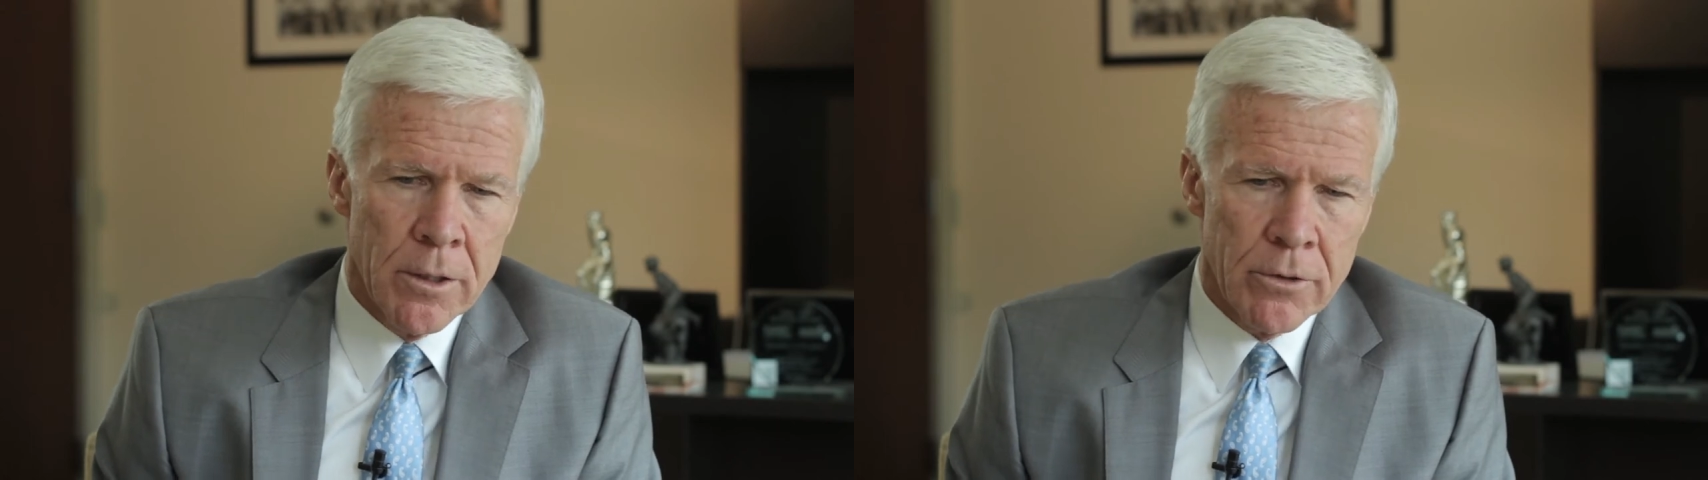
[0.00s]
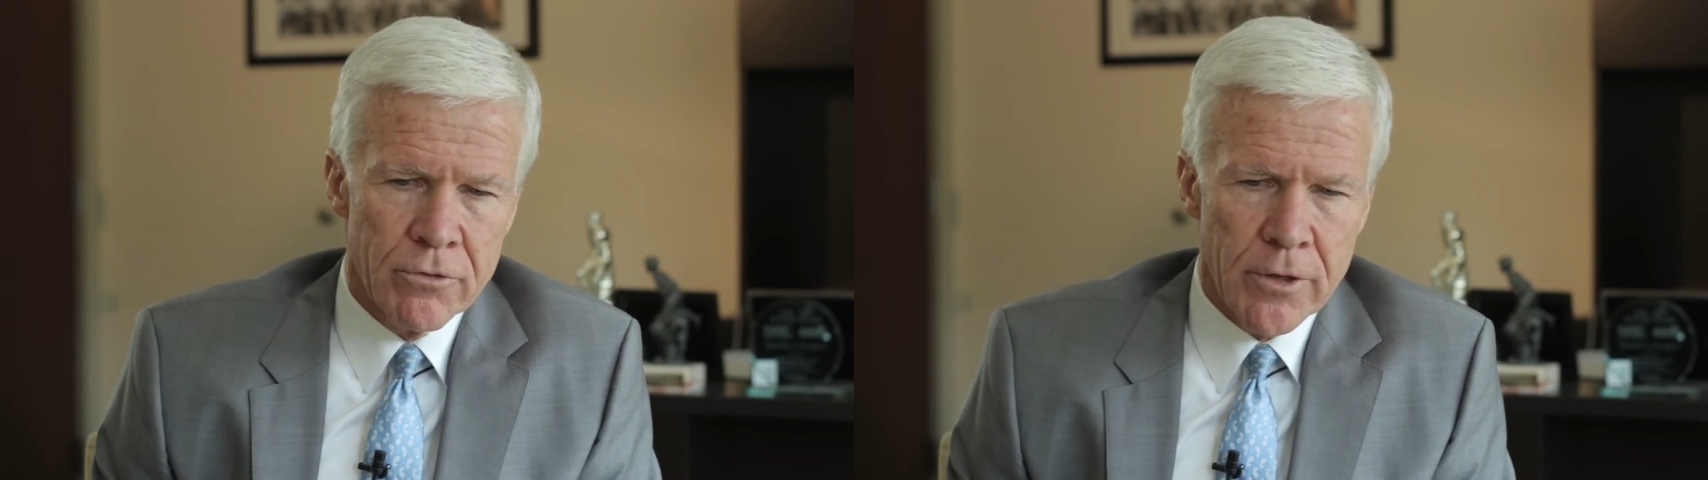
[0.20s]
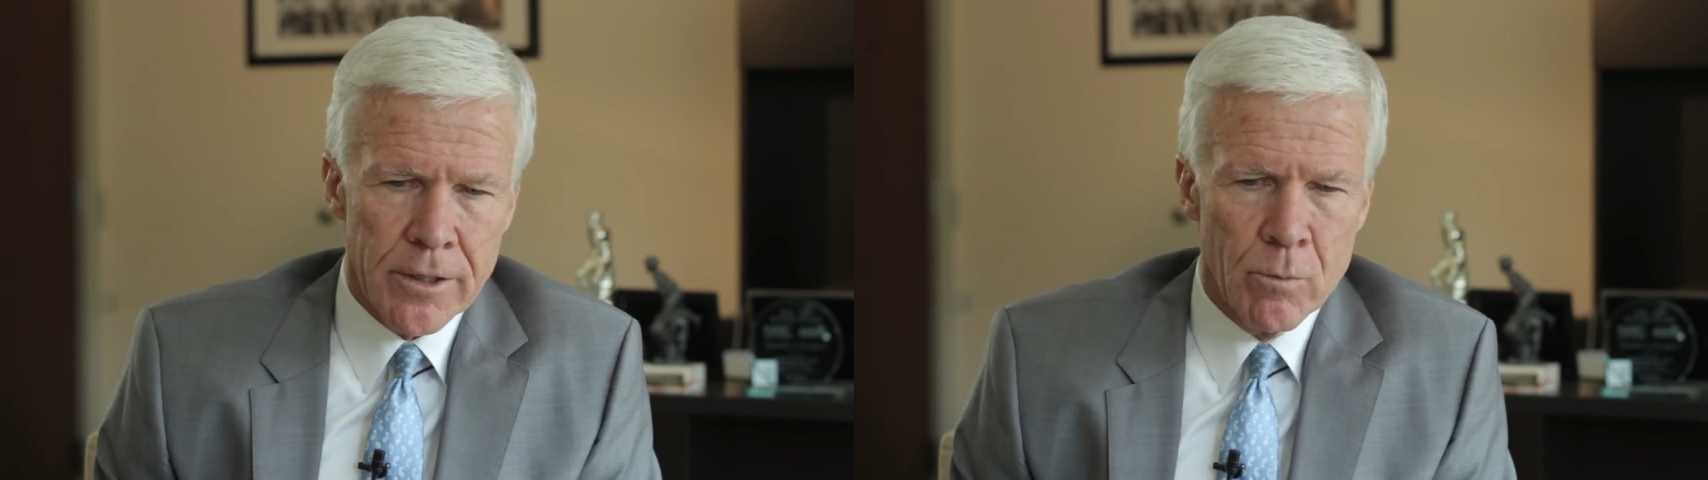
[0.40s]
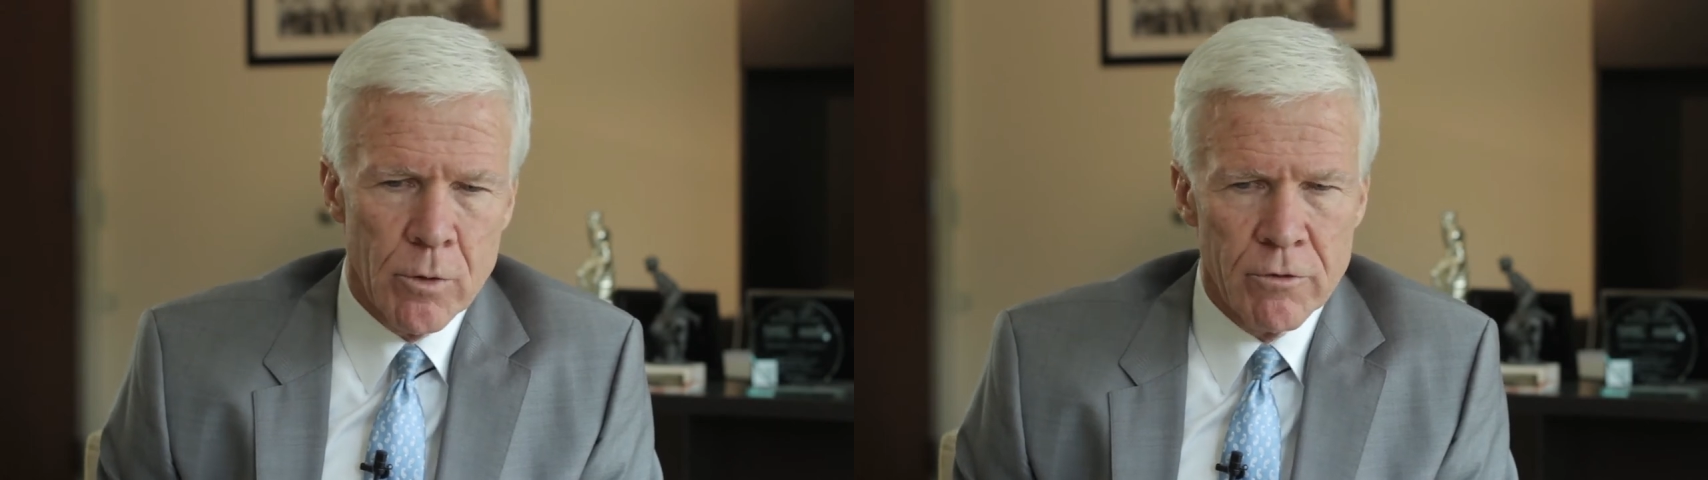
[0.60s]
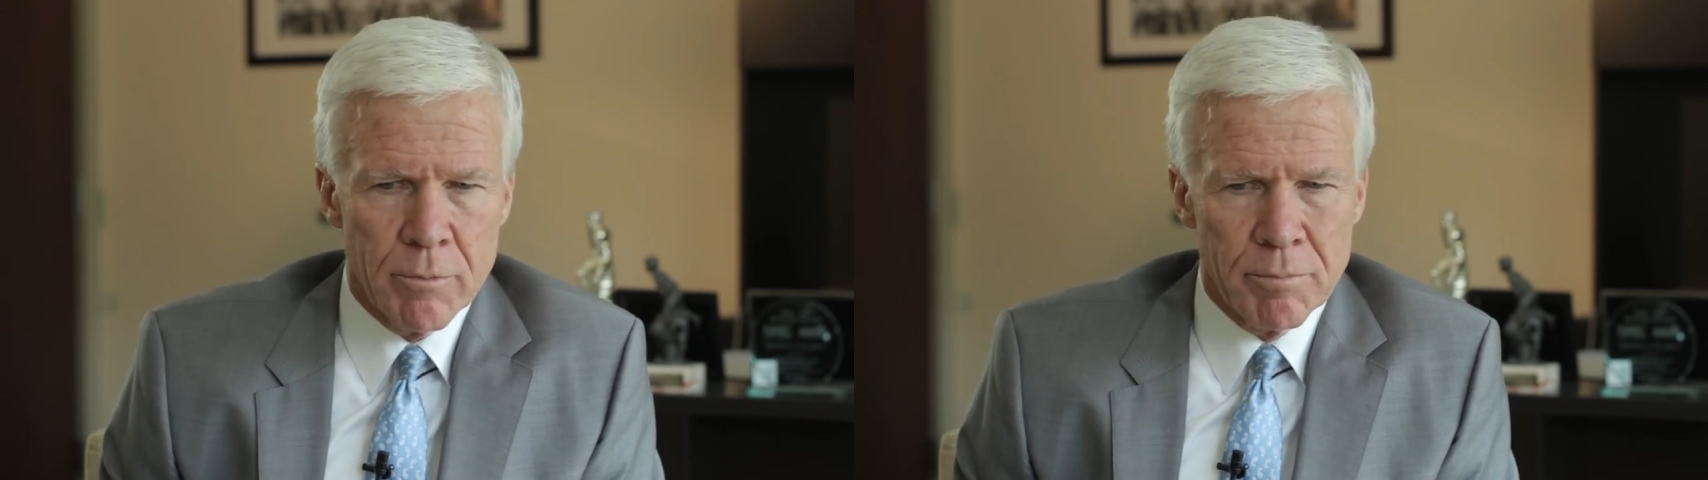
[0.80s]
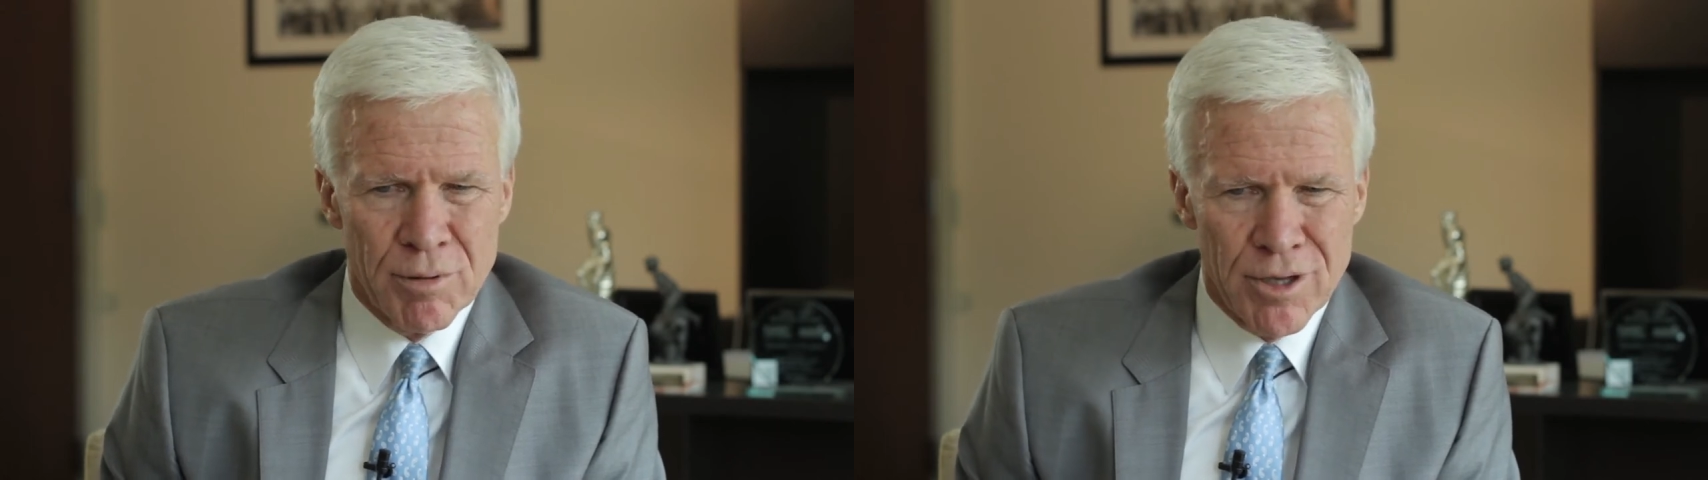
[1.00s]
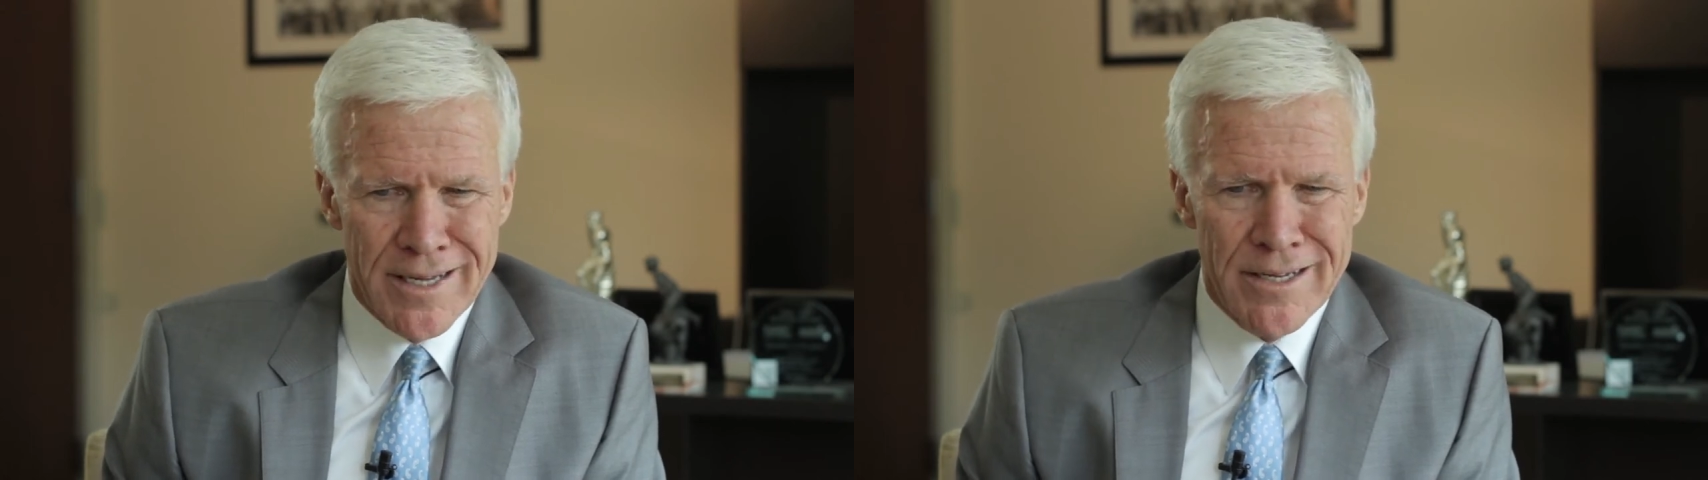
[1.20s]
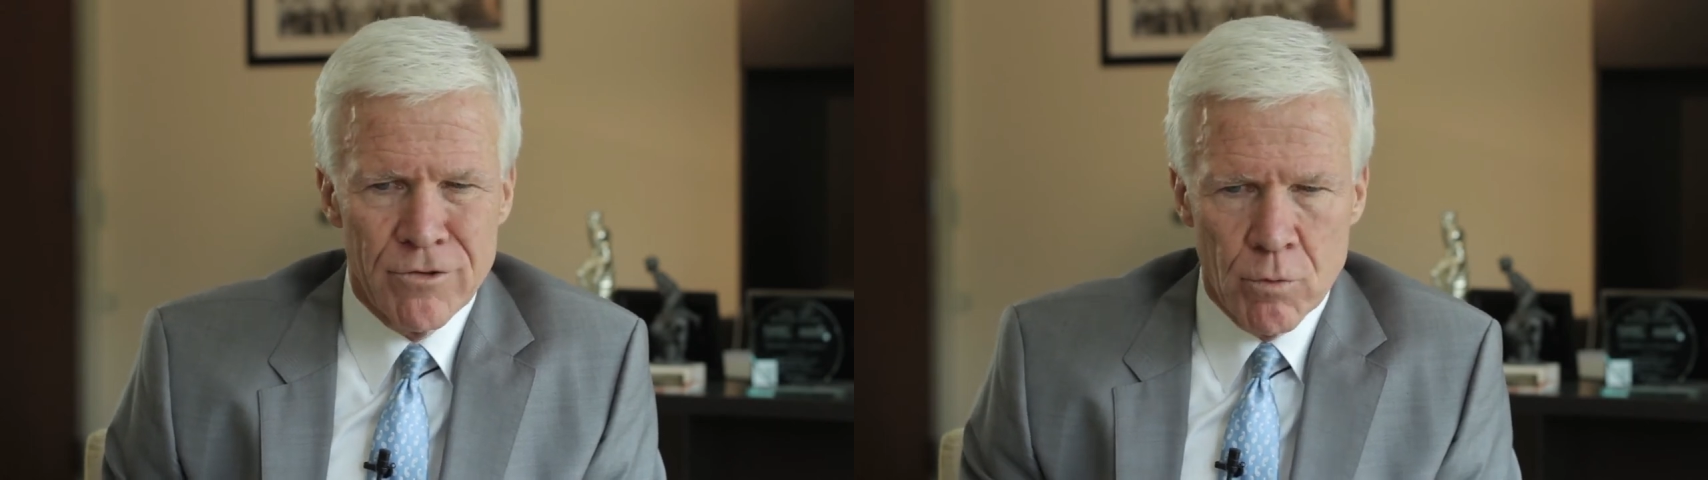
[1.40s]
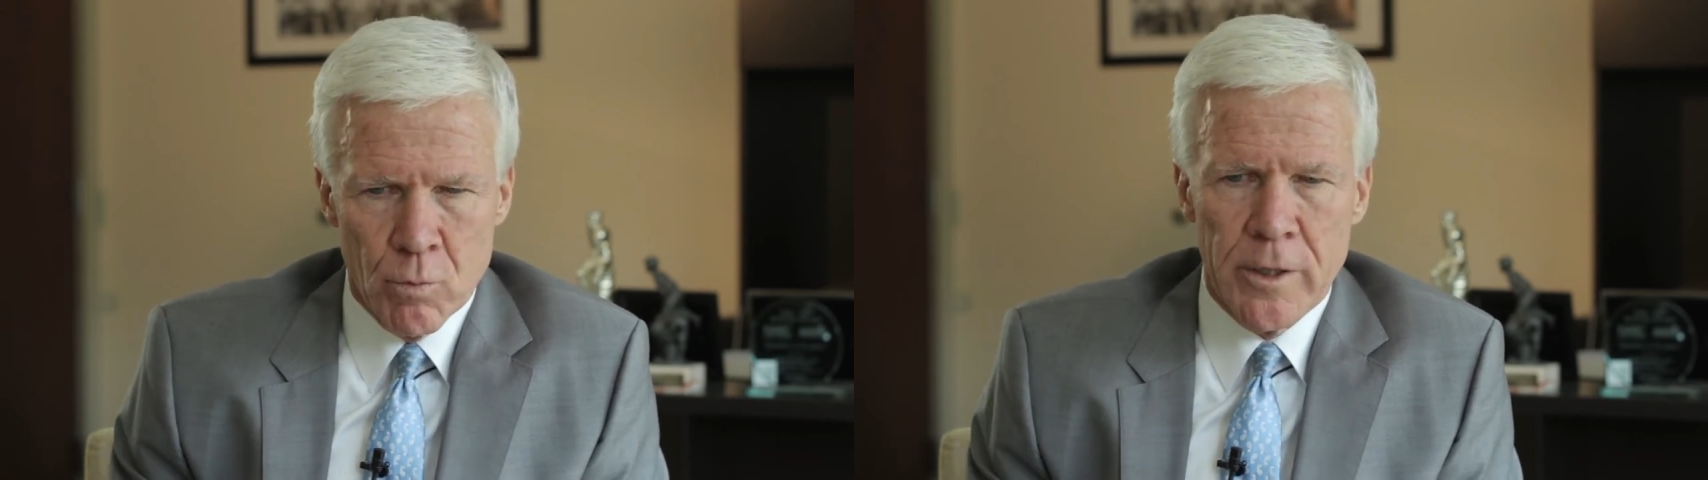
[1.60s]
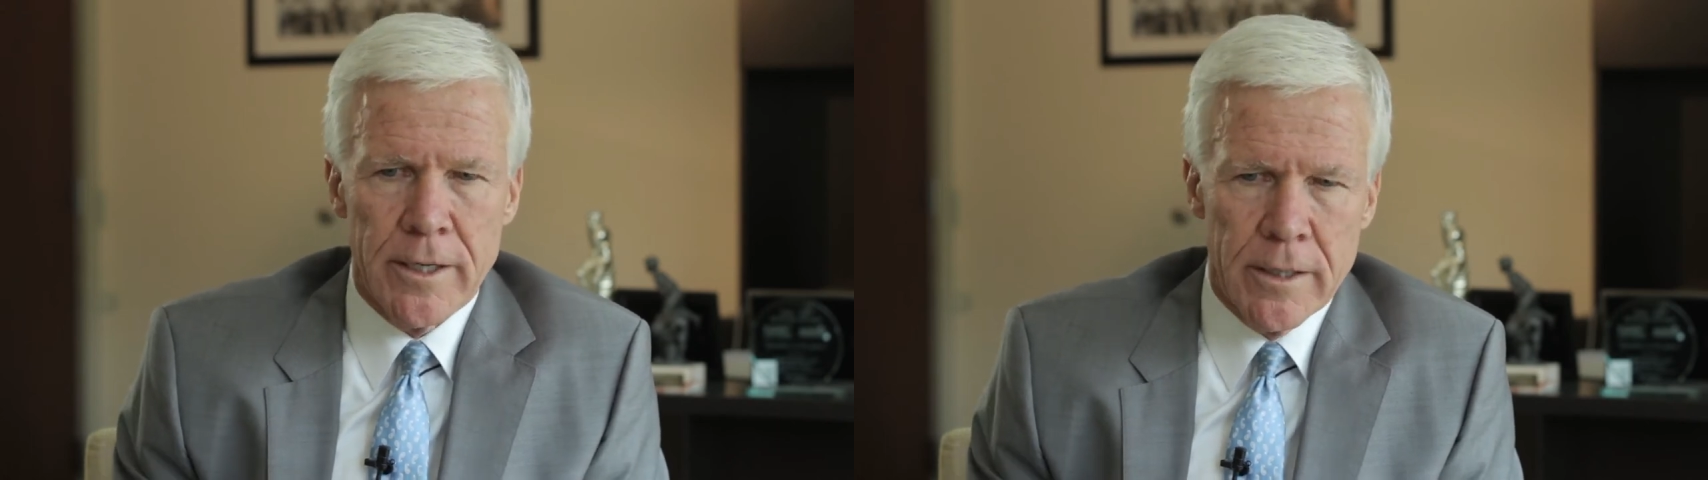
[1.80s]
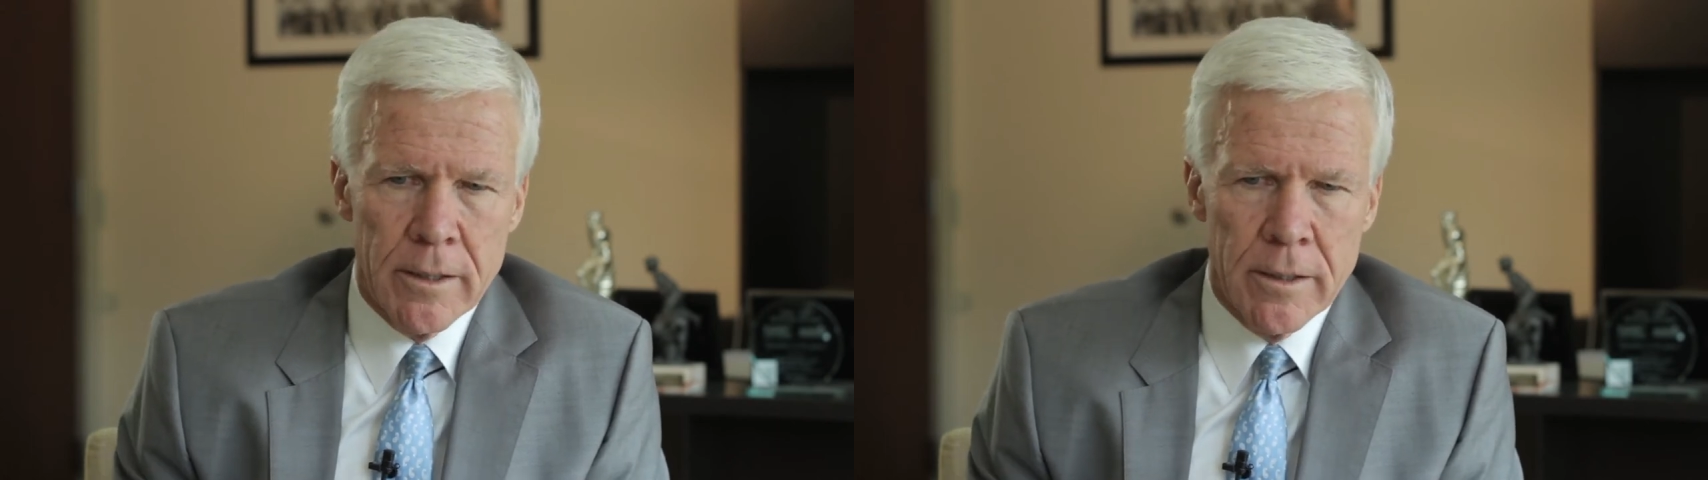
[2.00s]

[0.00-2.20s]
A second one is play to win.